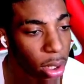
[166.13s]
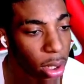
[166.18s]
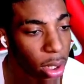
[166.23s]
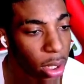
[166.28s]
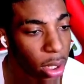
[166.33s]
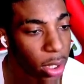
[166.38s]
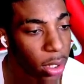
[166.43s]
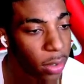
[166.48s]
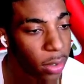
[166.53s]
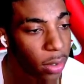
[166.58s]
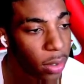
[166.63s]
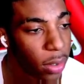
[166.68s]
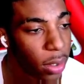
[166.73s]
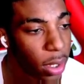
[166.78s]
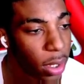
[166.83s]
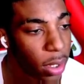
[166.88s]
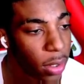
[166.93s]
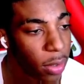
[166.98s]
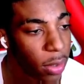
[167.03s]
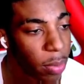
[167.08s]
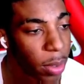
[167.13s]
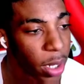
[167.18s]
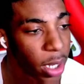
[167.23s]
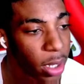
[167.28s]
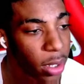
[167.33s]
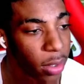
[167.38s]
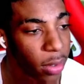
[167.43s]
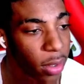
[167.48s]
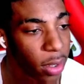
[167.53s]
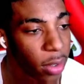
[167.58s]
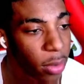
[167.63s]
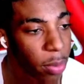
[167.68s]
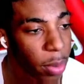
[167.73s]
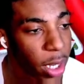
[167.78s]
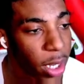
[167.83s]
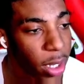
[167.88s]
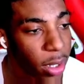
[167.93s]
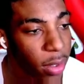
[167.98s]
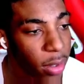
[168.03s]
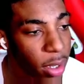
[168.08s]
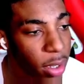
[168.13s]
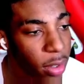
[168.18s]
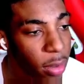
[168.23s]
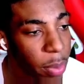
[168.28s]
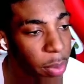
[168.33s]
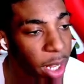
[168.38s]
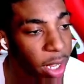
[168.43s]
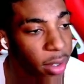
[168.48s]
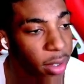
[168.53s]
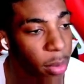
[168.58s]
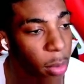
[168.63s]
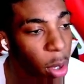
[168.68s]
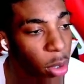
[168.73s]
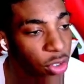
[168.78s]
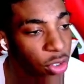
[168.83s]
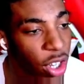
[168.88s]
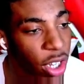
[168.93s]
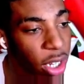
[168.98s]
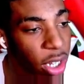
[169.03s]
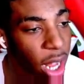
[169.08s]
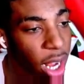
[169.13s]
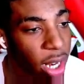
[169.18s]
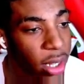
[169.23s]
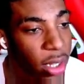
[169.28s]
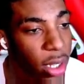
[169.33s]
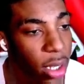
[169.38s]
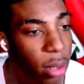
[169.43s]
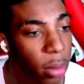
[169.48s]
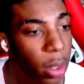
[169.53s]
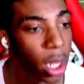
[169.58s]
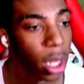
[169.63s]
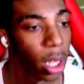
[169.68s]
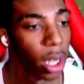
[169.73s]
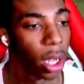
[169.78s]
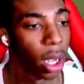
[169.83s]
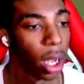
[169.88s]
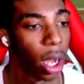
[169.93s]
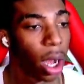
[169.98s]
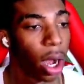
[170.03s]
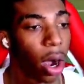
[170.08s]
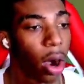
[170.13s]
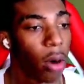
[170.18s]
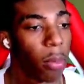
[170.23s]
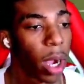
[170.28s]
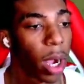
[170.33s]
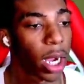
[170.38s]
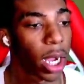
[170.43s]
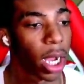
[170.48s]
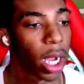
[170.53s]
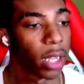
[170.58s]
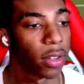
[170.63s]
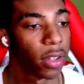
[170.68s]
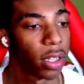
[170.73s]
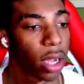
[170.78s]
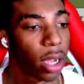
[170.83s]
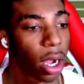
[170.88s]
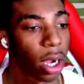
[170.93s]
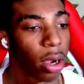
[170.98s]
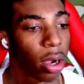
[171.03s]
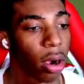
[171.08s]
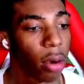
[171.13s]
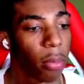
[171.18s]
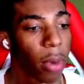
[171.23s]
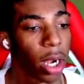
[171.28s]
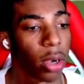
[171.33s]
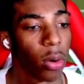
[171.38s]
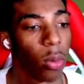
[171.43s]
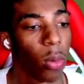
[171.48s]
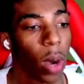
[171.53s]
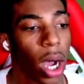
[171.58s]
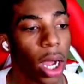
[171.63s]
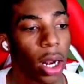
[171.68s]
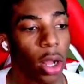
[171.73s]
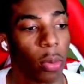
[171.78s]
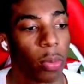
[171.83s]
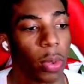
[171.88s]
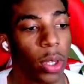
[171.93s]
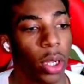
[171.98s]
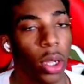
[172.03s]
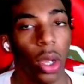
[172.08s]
Easy, easy plays, easy plays, easy plays. Come on, Cheetah locked up. Oh my God, she got Carmichael wide open.